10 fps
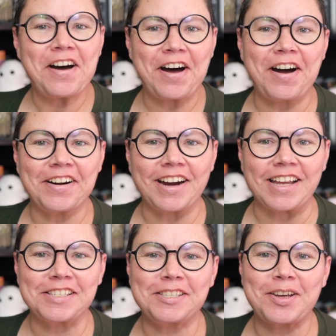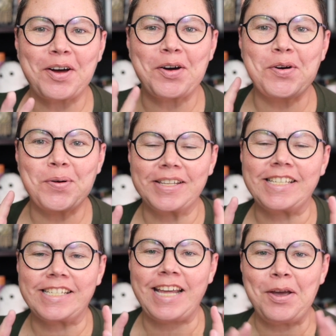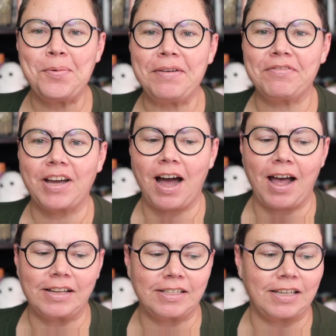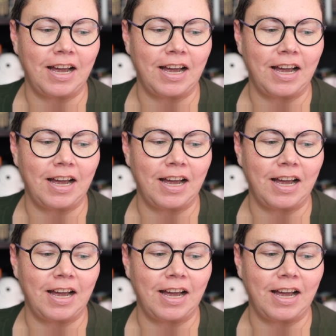Alright, so today we've got